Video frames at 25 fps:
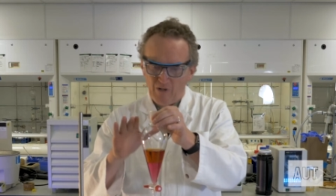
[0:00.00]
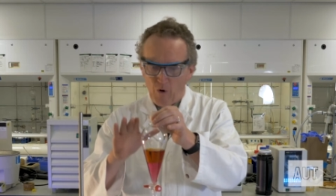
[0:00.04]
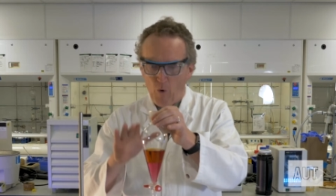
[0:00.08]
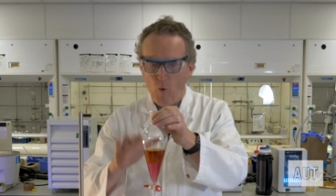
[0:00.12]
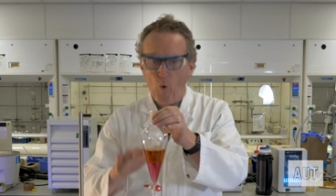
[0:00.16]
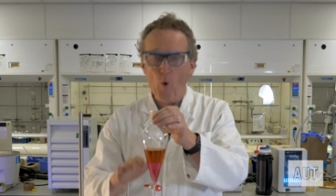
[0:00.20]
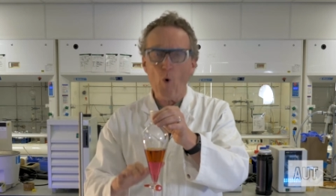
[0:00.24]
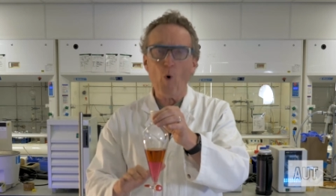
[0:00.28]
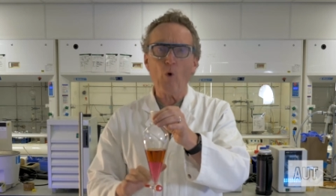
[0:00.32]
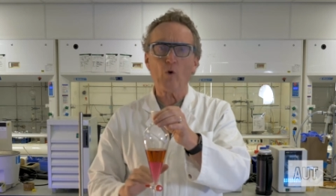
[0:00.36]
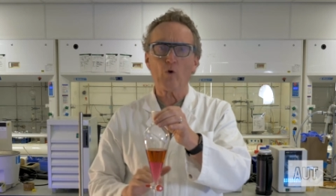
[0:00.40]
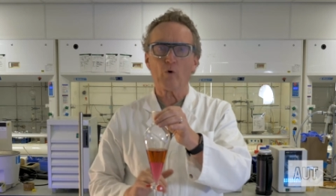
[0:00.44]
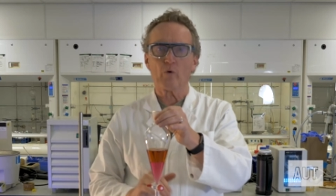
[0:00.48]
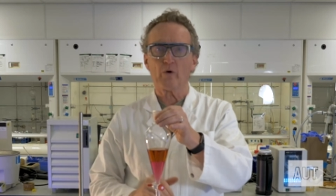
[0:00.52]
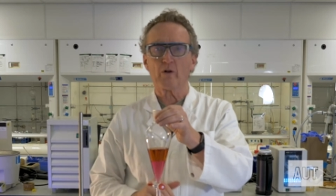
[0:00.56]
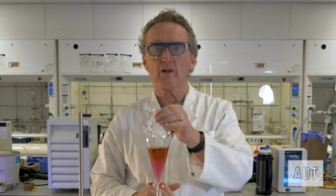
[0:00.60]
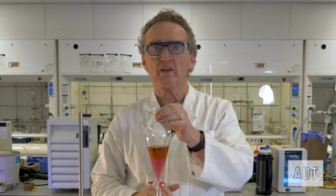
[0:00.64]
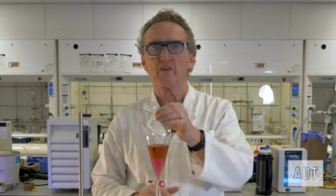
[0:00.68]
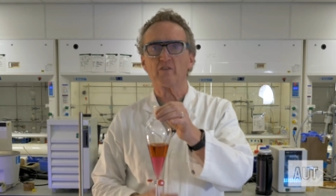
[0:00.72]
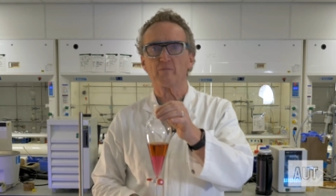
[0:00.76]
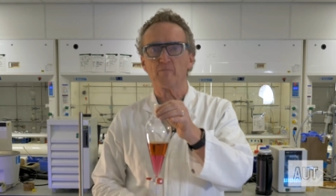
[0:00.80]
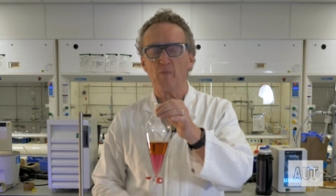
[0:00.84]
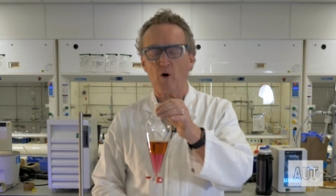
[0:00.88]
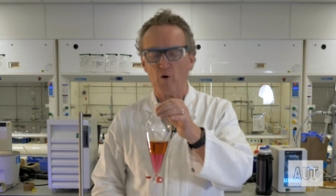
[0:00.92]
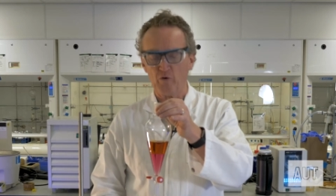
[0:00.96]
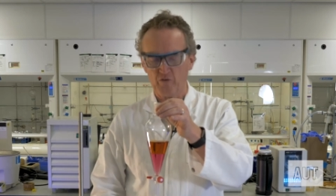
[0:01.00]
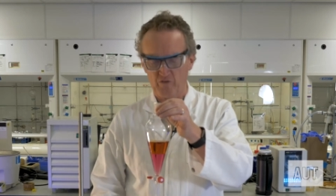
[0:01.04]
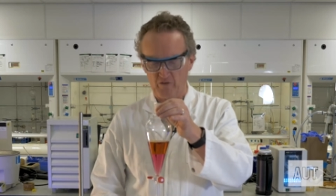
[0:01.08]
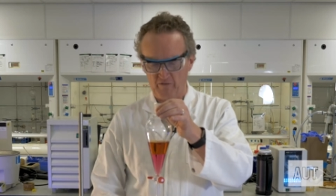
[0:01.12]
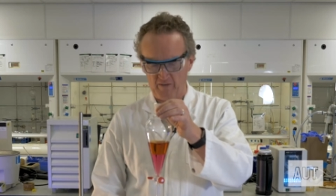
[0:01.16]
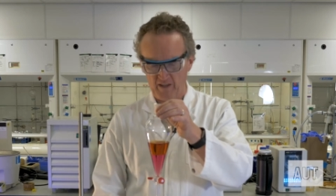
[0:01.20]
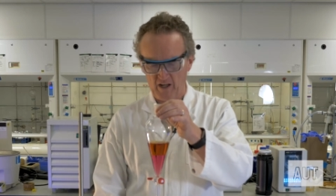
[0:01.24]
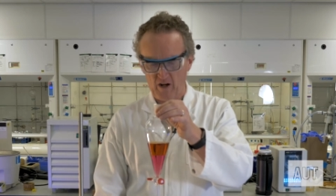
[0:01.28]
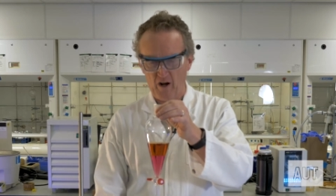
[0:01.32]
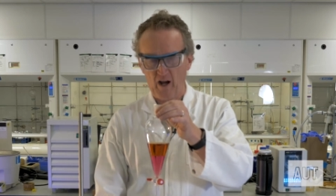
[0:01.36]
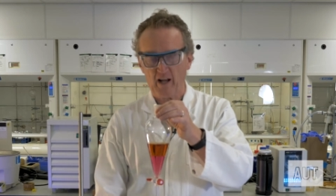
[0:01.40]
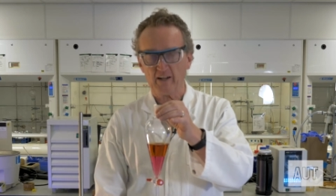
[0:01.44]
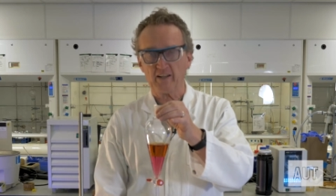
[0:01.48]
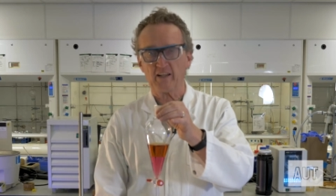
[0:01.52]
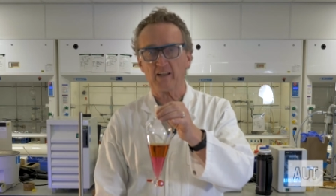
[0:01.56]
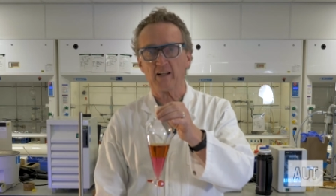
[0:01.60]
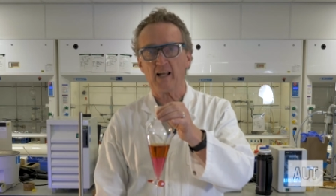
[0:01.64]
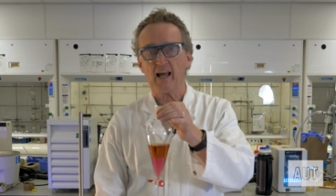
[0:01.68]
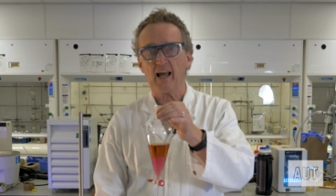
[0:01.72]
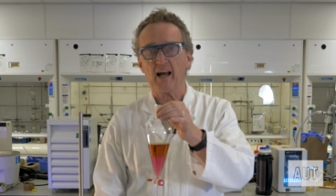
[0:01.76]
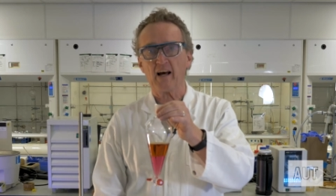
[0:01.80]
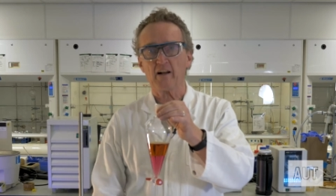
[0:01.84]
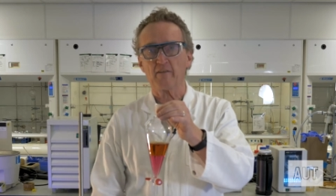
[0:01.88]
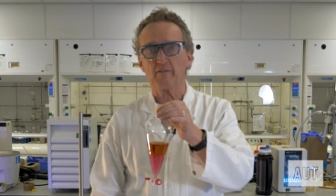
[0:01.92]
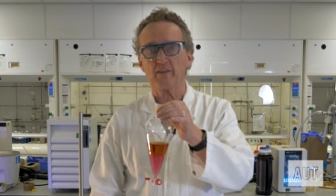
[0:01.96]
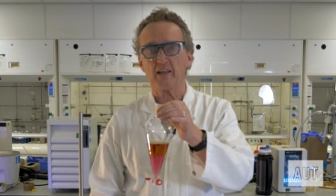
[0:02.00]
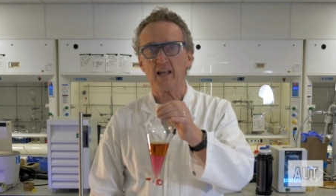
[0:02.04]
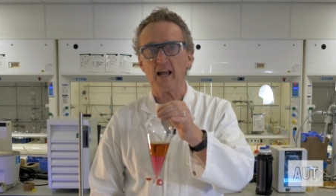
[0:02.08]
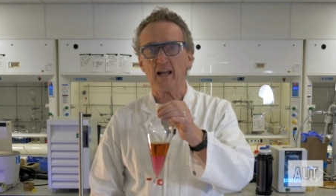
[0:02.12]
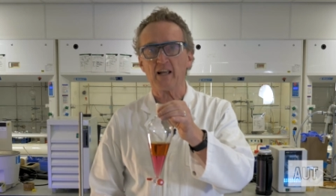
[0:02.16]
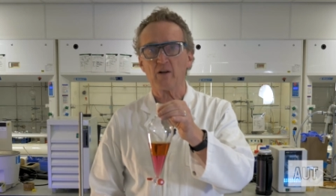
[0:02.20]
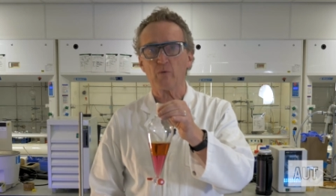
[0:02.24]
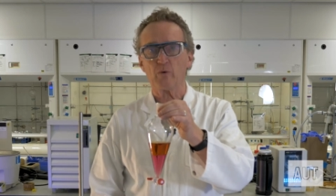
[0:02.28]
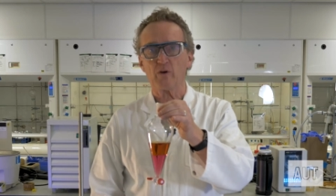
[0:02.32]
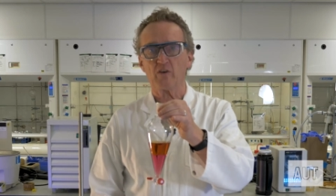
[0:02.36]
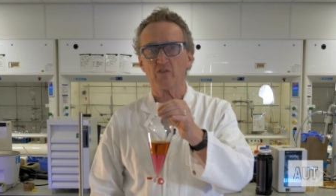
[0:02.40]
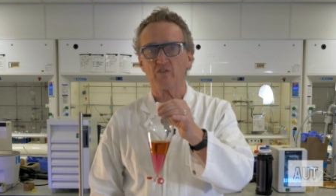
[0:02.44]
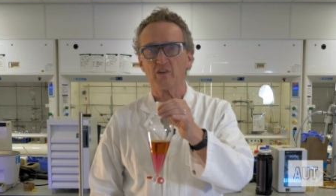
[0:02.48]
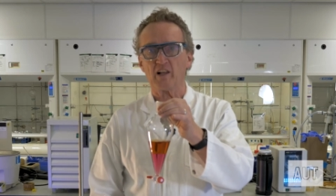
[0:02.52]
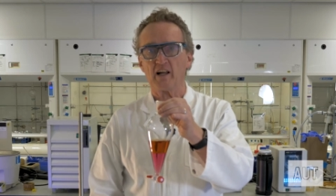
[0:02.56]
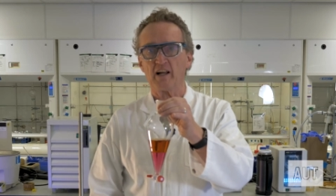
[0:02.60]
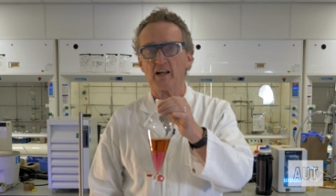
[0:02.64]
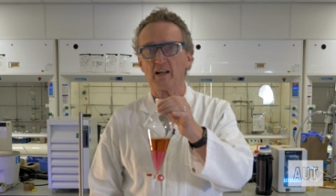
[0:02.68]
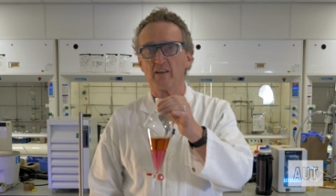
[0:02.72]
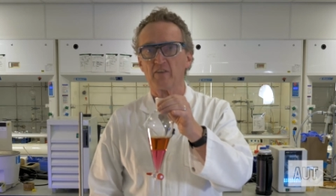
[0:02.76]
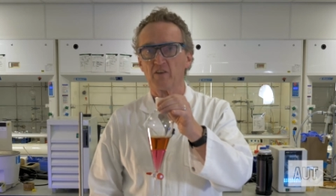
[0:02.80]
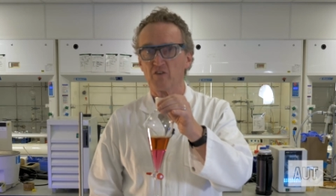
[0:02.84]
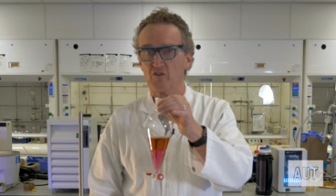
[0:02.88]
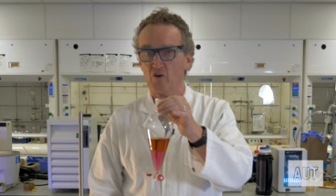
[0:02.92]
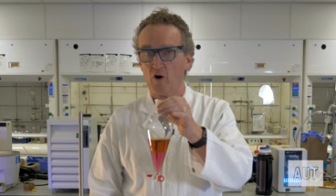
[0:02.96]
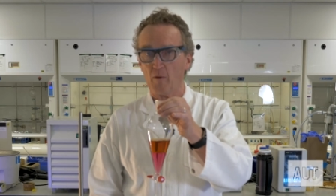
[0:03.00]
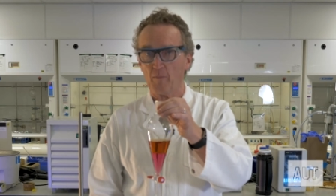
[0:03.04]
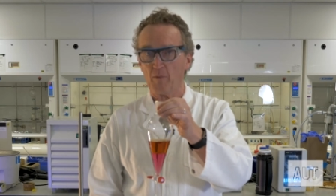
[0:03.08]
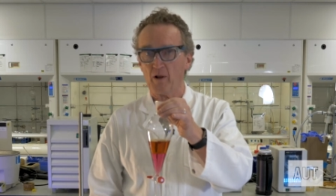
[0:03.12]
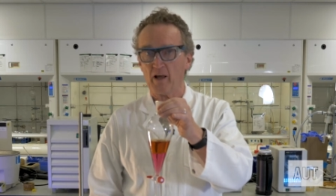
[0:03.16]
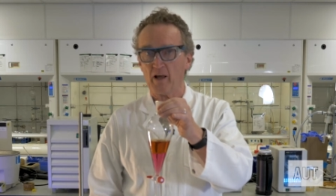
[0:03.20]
all or at least most of the iodine out of the aqueous layer, the top